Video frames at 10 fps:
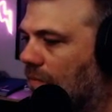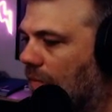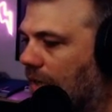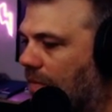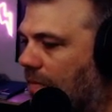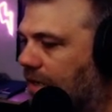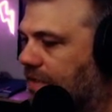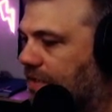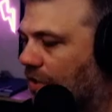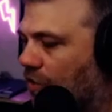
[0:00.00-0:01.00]
Man, they made
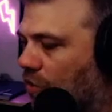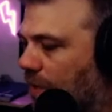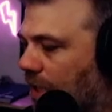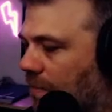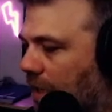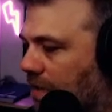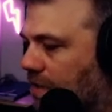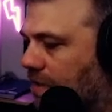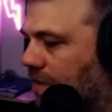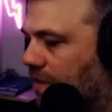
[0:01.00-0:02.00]
so many
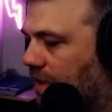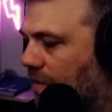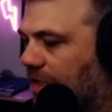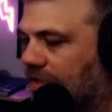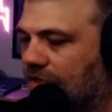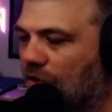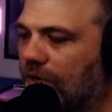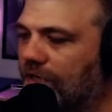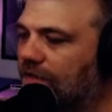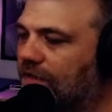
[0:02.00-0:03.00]

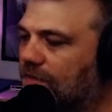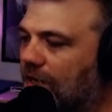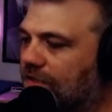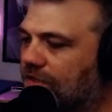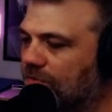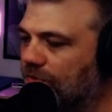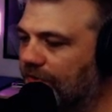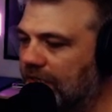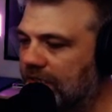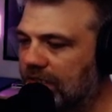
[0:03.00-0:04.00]
of these monster
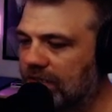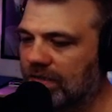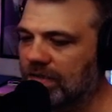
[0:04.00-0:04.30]
movies.